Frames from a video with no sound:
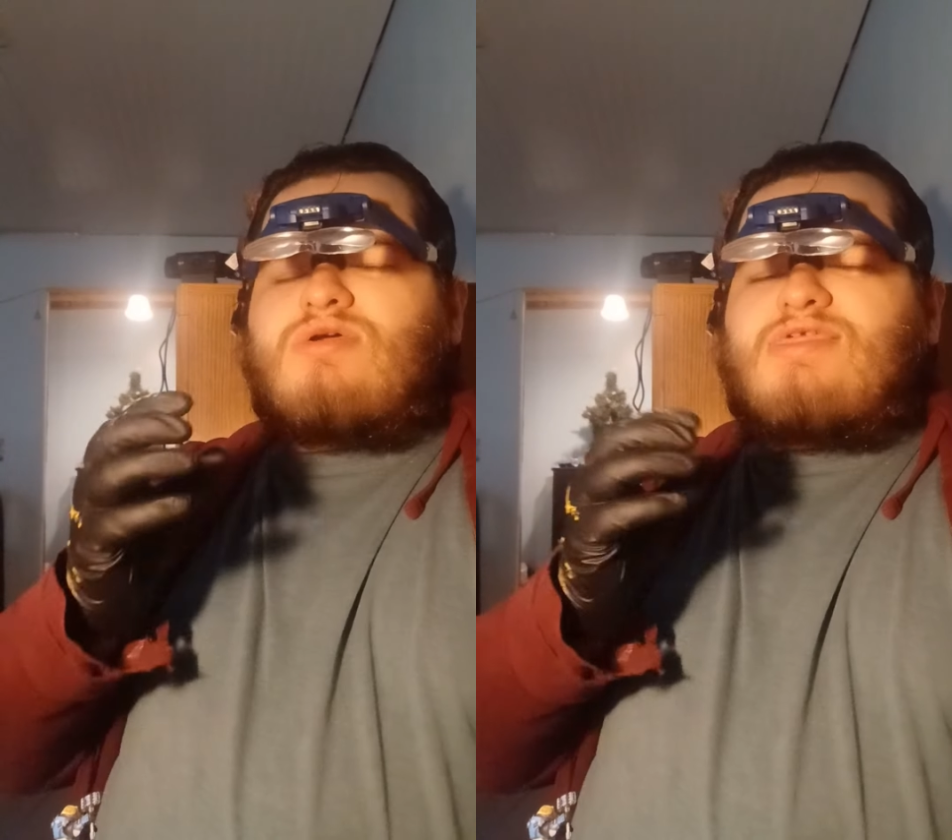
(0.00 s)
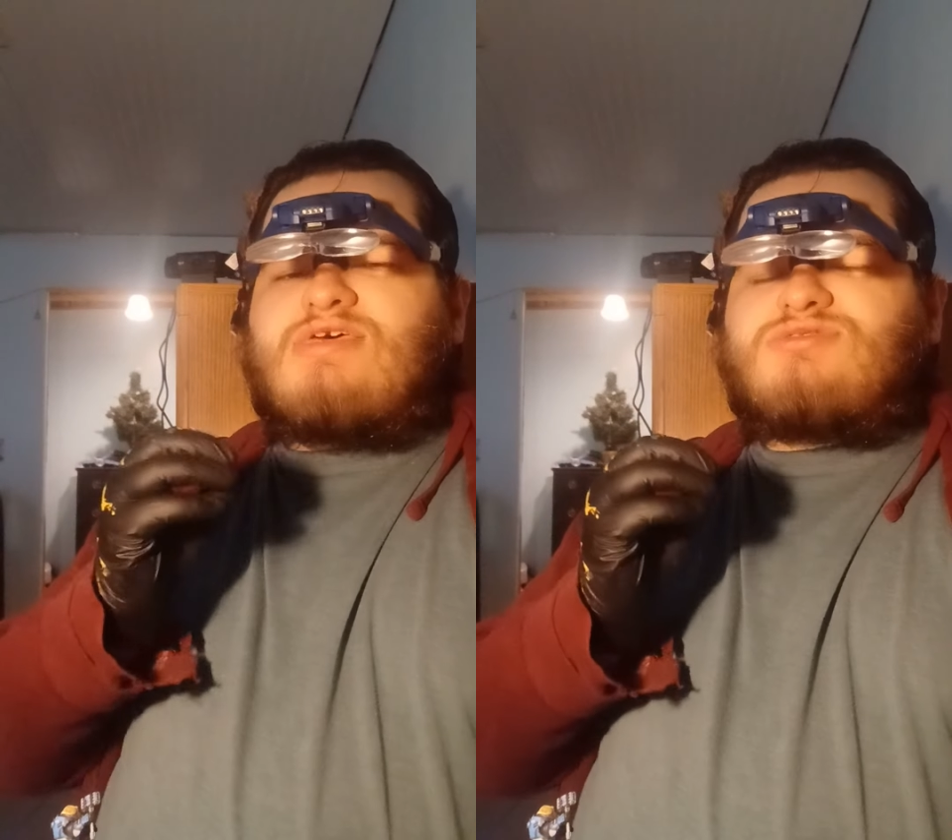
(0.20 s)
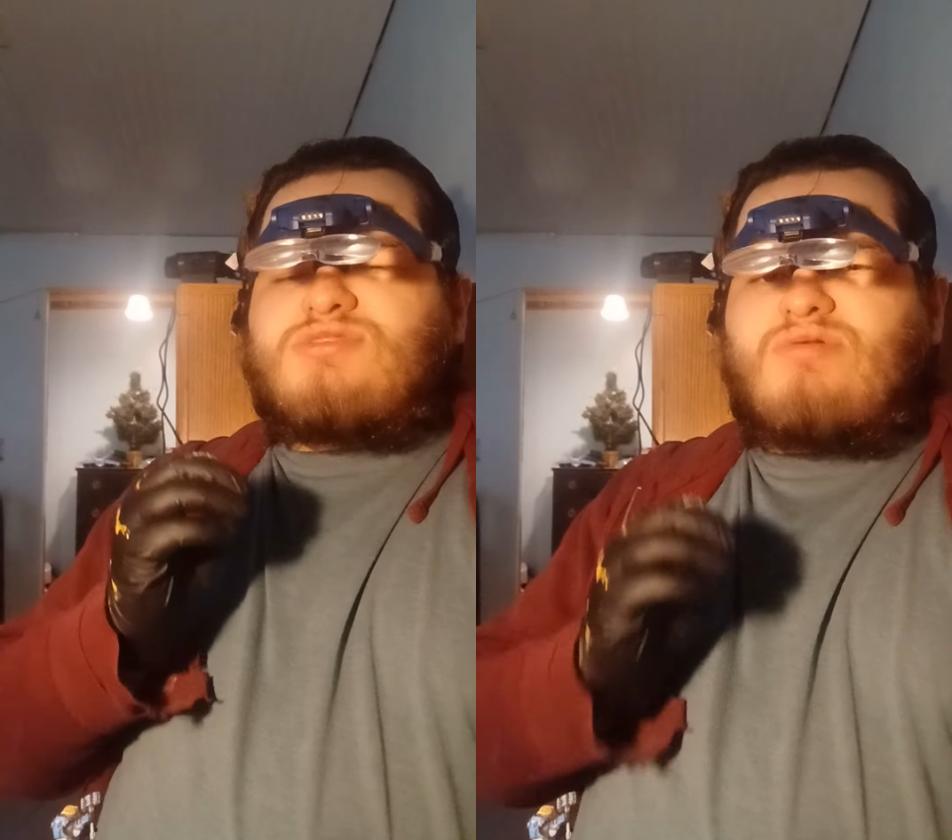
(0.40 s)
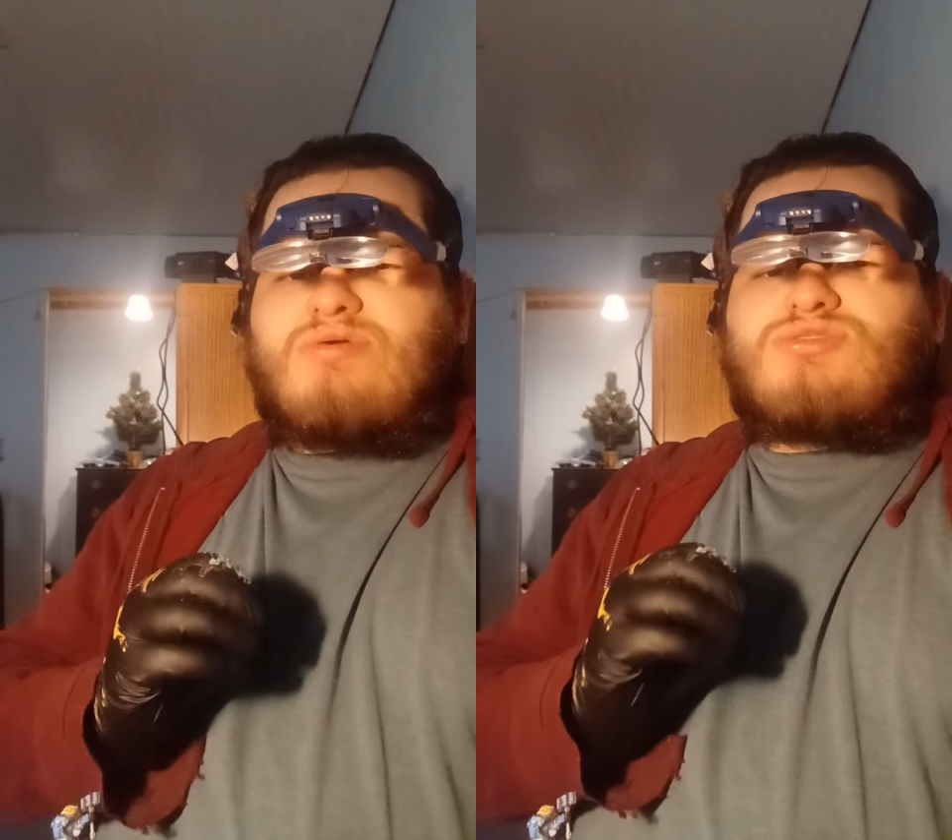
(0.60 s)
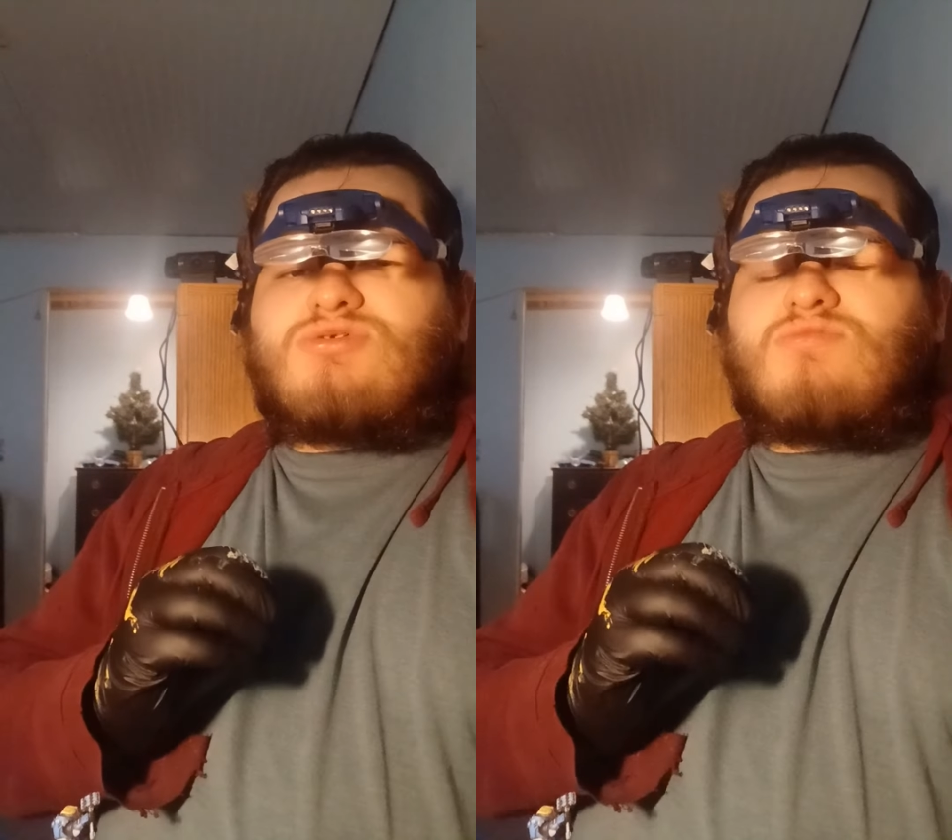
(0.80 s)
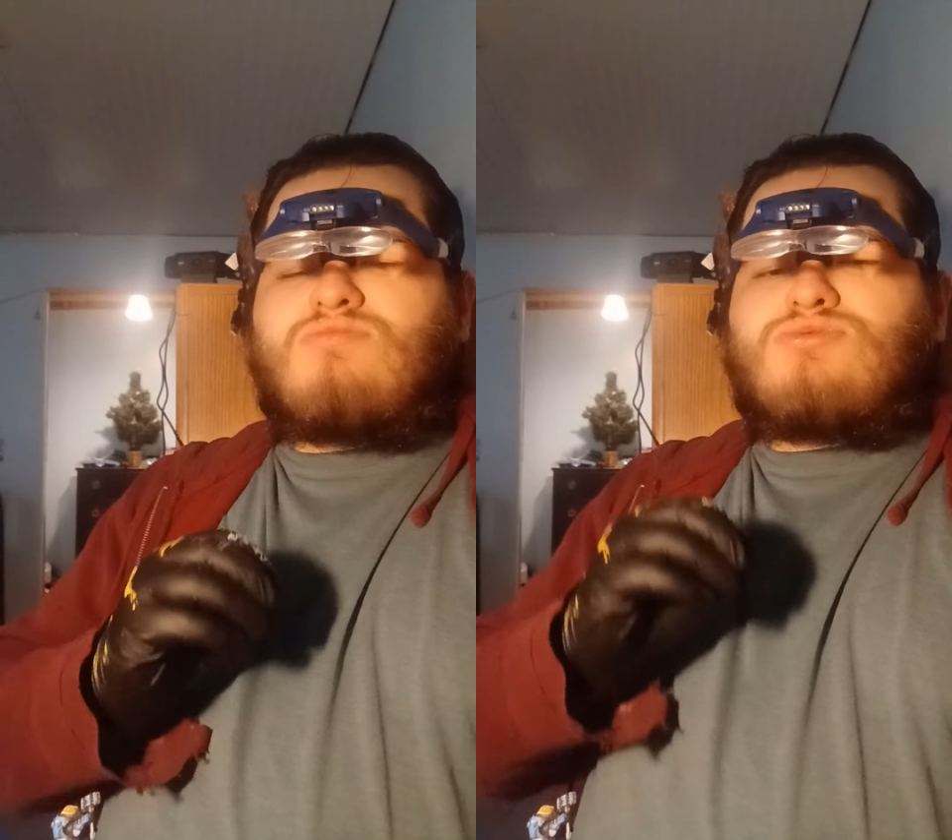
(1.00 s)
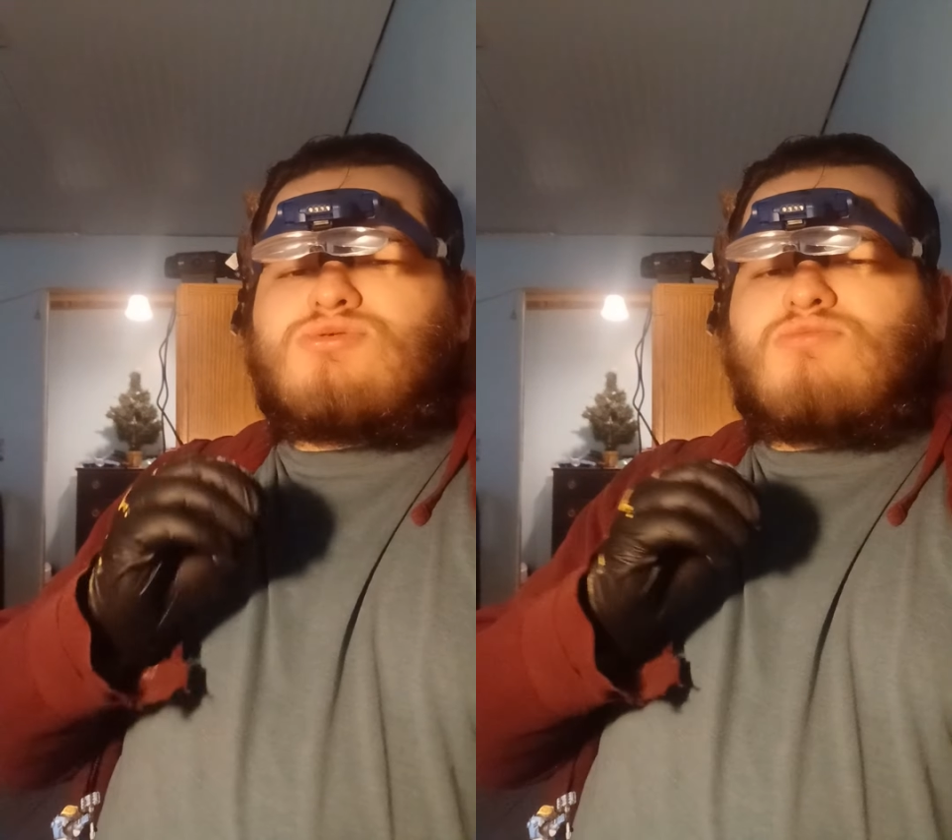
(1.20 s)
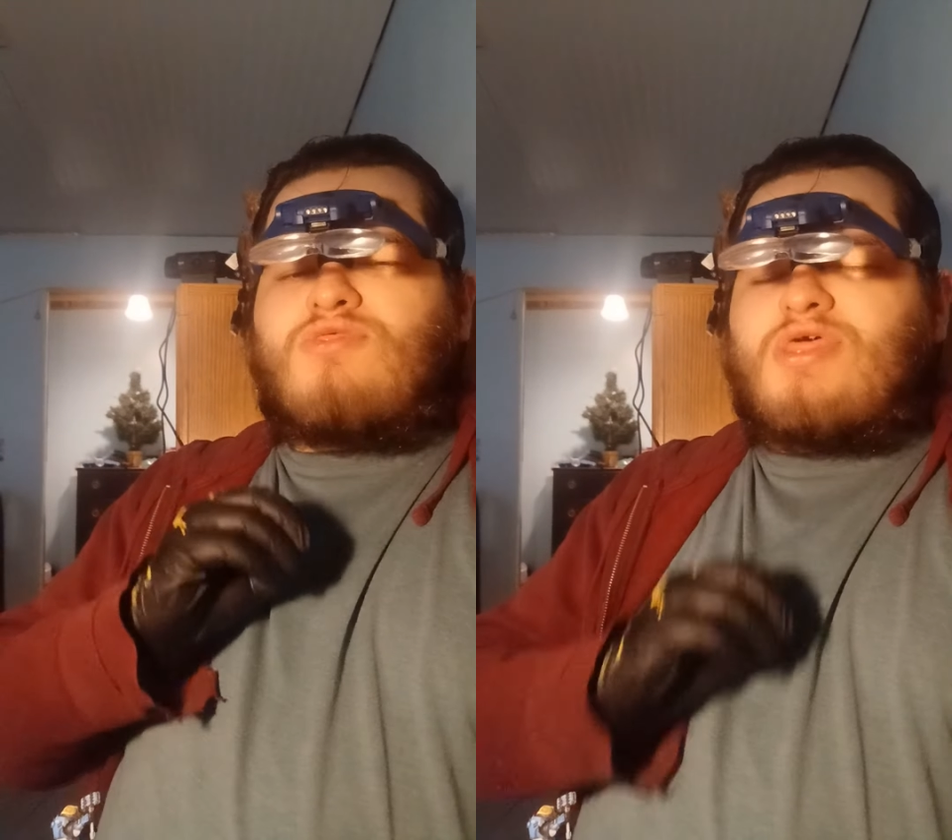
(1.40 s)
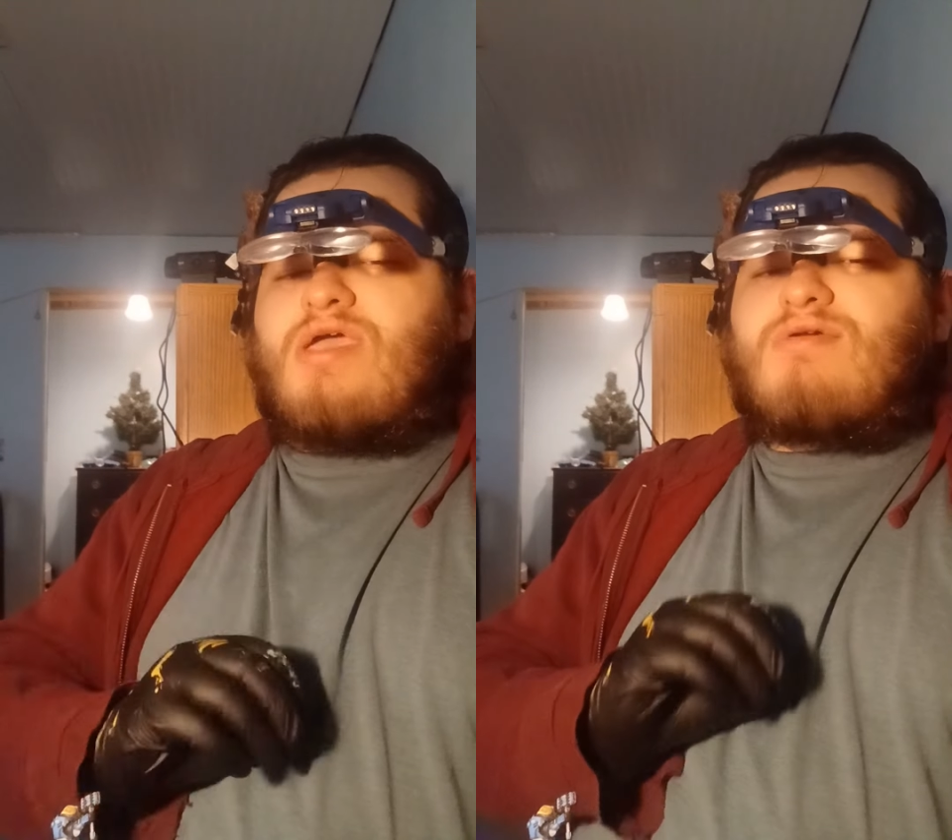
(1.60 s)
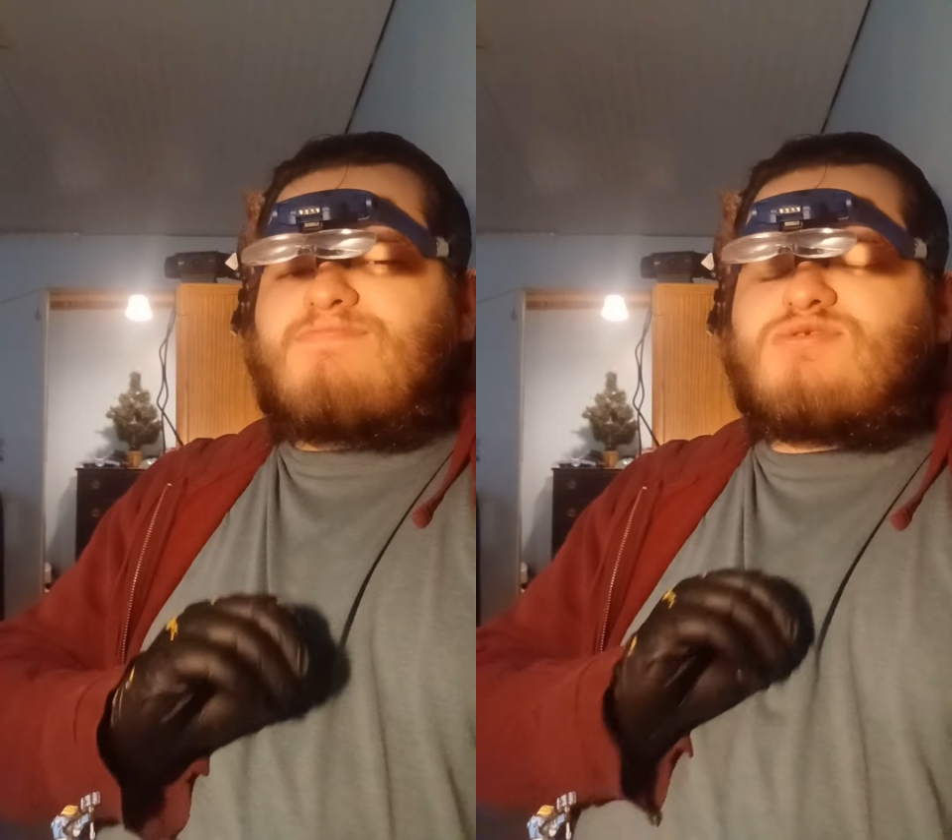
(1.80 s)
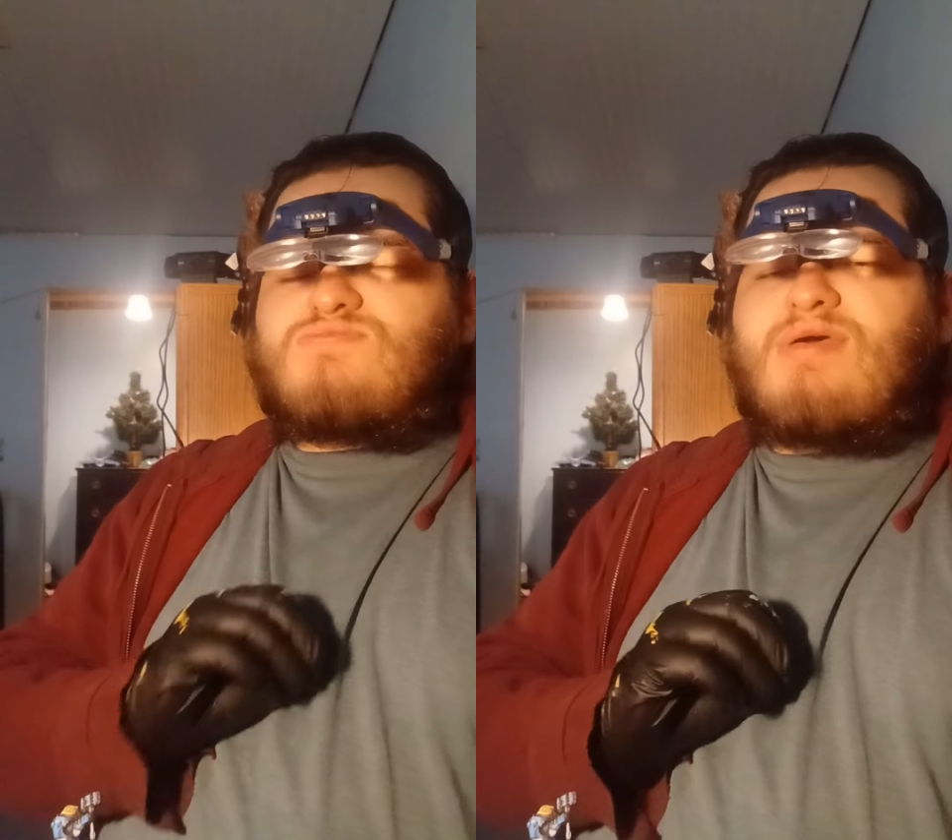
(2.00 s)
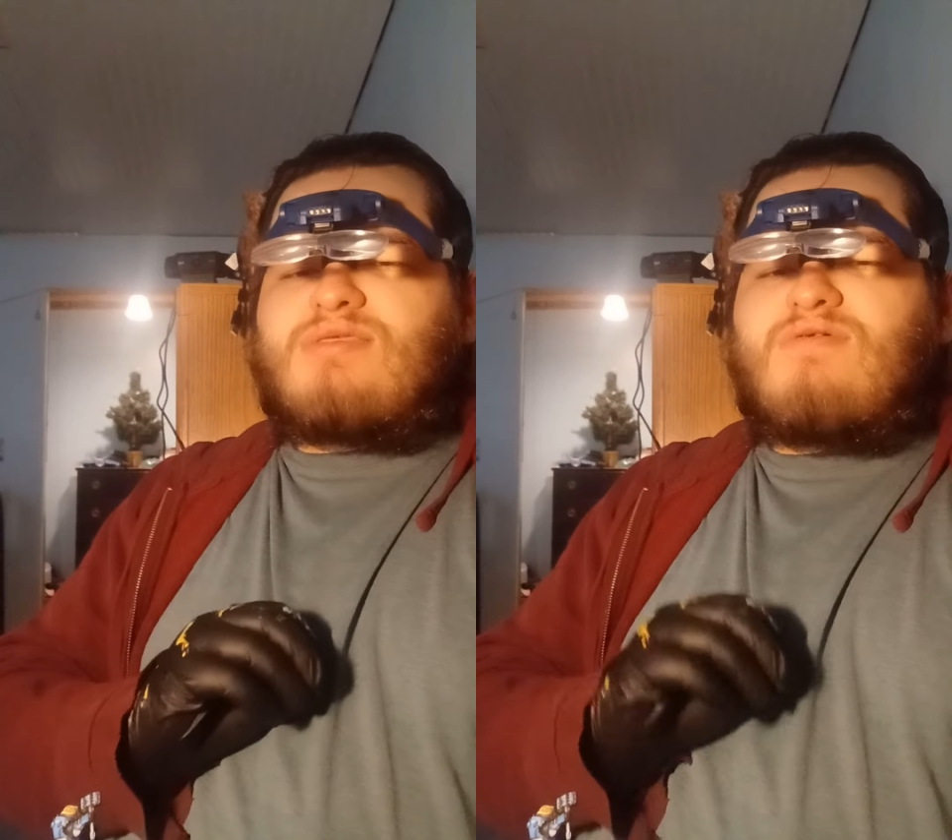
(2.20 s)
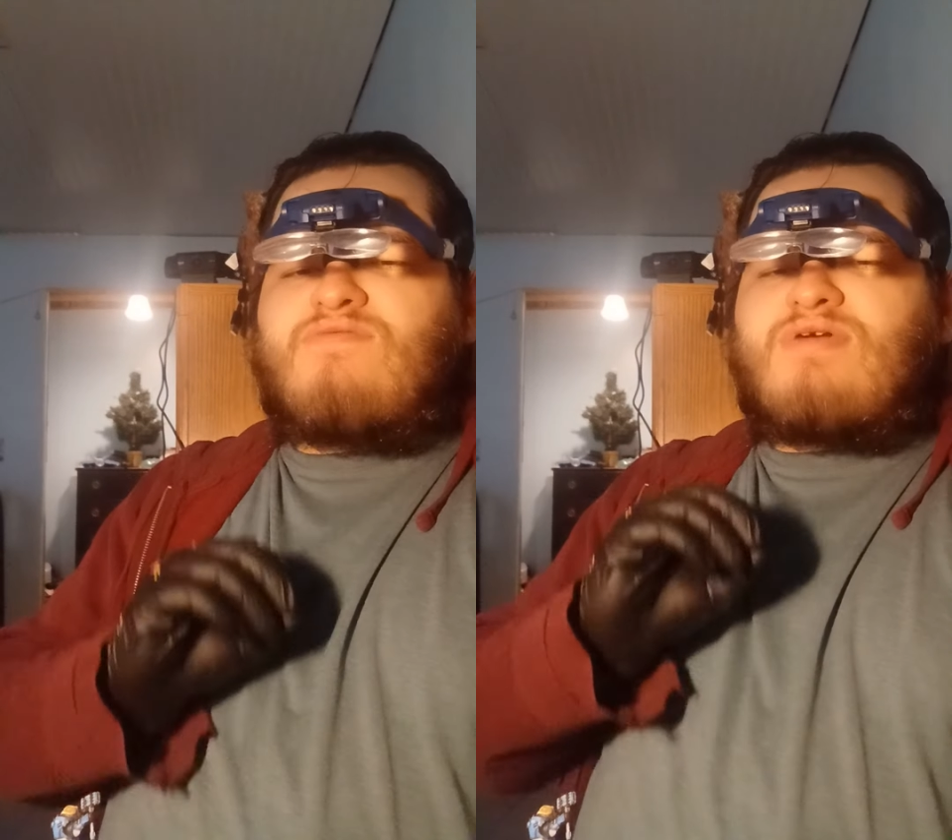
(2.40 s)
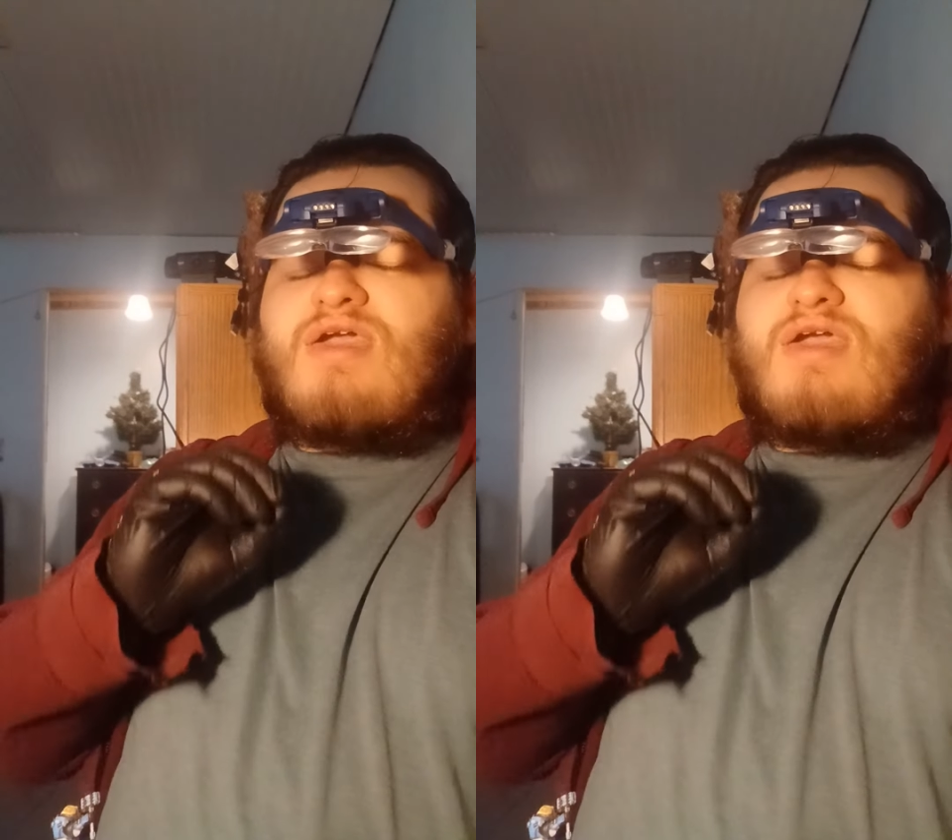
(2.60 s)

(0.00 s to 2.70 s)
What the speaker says: This limits you to their perspective